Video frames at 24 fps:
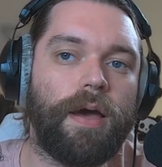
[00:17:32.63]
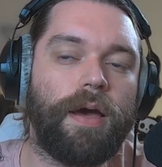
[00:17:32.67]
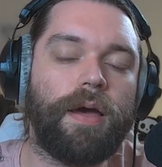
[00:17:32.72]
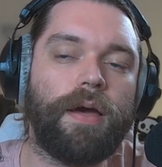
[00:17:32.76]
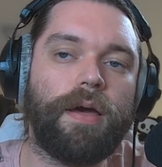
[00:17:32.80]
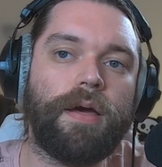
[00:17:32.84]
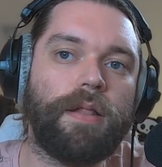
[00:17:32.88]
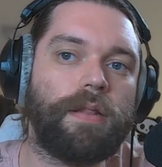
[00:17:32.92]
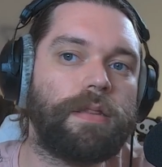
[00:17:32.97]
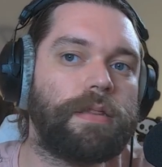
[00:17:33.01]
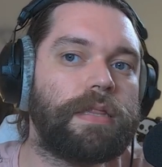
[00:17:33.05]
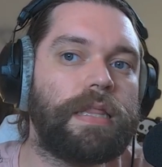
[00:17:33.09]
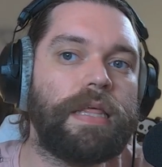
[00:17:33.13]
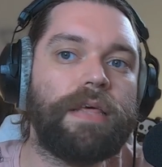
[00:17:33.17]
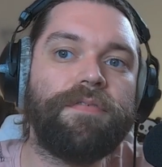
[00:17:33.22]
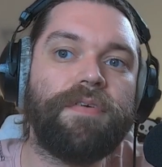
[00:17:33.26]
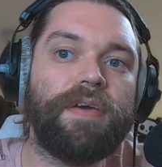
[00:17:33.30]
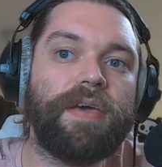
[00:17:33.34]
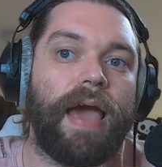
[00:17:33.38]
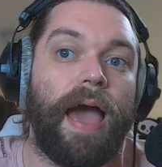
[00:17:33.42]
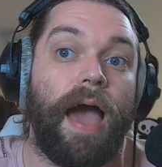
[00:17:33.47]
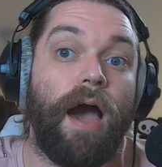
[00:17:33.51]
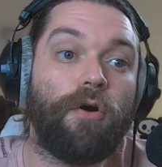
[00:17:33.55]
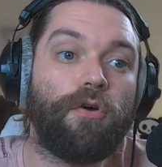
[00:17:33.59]

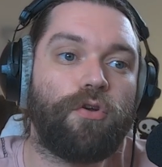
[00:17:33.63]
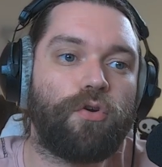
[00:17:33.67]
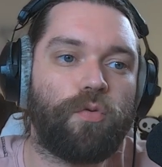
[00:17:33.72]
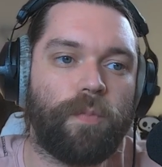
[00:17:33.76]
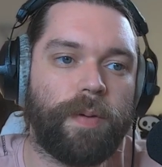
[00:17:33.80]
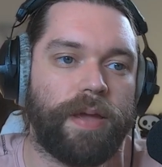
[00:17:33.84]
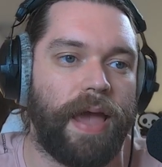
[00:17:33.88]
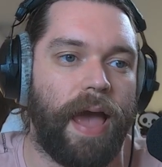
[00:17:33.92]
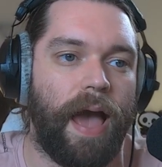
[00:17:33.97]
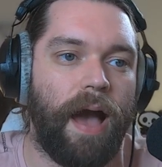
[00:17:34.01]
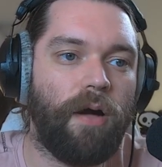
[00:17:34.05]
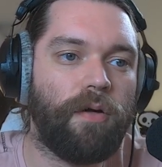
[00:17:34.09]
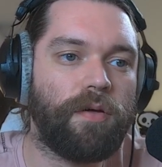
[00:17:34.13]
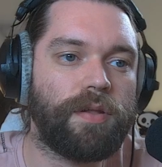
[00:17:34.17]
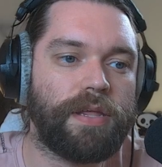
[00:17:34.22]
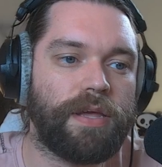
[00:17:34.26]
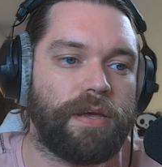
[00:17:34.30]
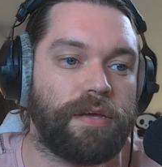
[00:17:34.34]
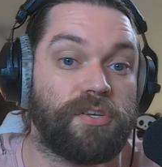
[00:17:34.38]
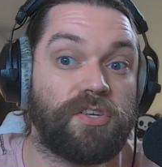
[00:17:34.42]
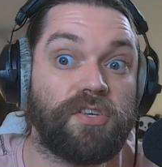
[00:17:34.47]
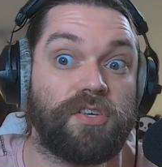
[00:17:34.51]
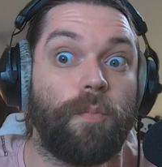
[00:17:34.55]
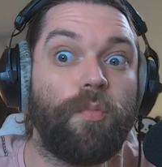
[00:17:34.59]
living out a
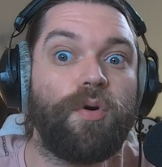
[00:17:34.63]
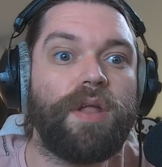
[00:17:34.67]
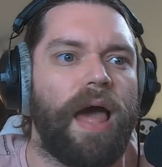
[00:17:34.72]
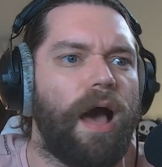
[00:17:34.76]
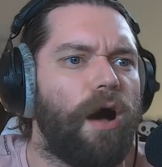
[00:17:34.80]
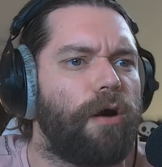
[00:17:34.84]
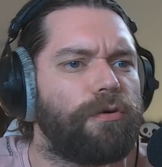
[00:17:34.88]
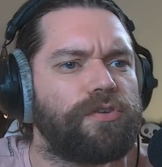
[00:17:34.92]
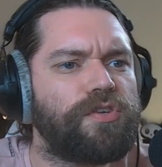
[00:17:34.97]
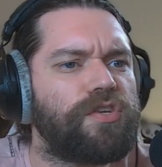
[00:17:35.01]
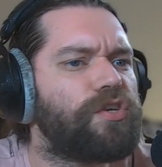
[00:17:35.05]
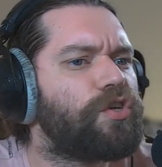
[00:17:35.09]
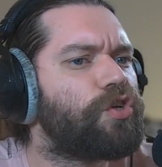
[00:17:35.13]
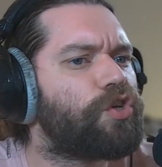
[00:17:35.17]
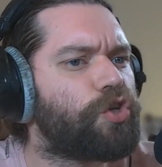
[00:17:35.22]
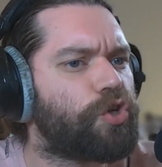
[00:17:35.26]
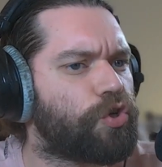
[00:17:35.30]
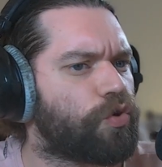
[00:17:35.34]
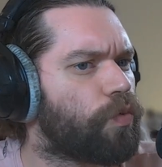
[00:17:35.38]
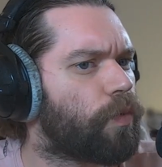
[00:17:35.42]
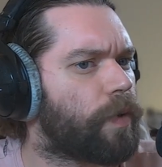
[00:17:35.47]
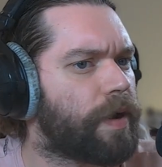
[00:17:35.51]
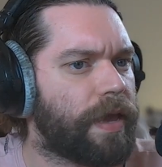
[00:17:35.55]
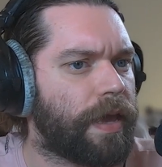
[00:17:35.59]
reality, someone else's
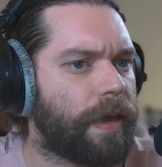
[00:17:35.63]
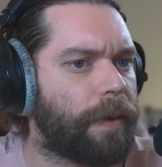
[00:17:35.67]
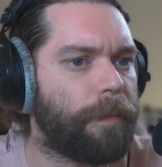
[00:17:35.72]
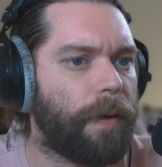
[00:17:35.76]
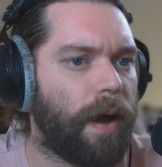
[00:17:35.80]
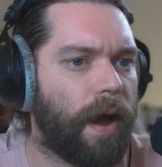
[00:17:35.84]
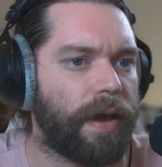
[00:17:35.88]
dream,